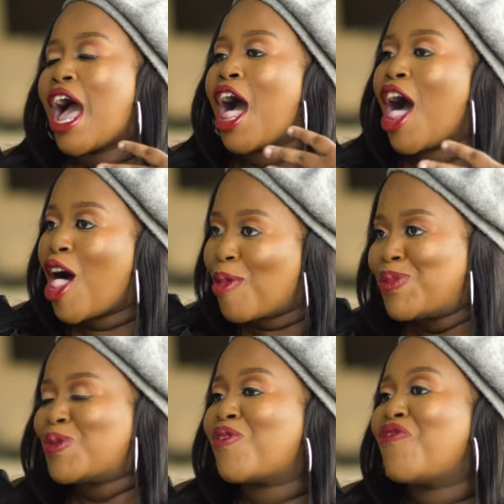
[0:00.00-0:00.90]

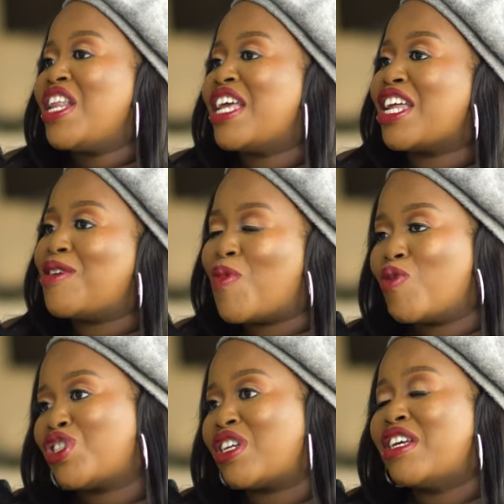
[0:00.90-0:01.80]
helps with feeling and
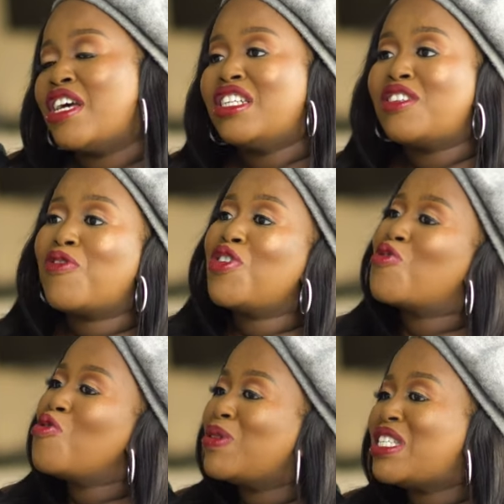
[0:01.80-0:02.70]
emotion. Different
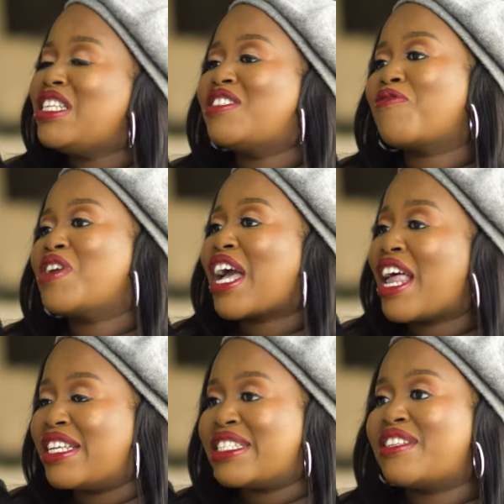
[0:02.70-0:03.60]
rooms need different
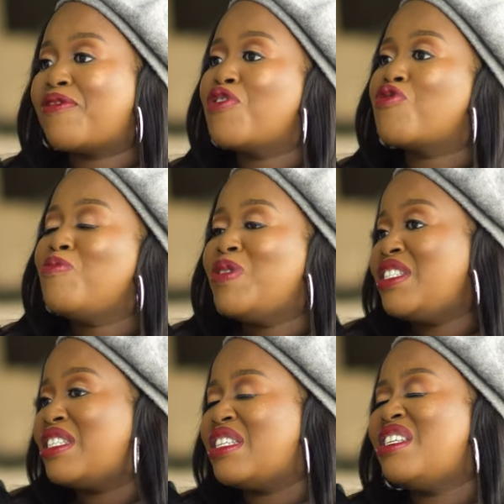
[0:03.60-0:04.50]
colors. Different
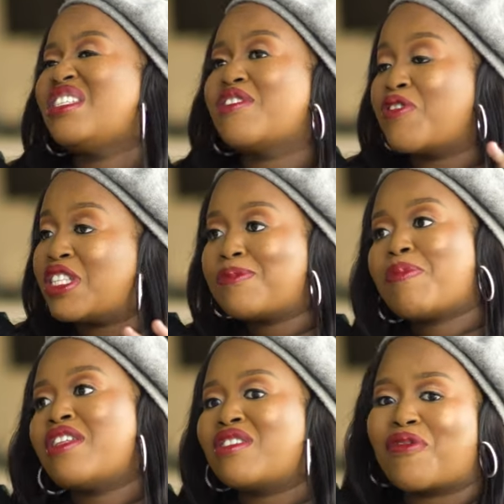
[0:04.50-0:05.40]
rooms need different
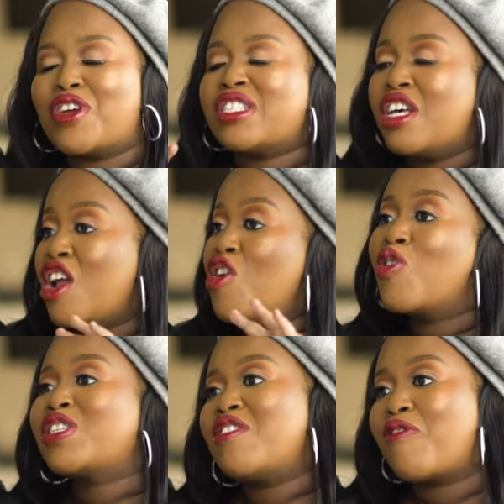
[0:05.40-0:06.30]
different looks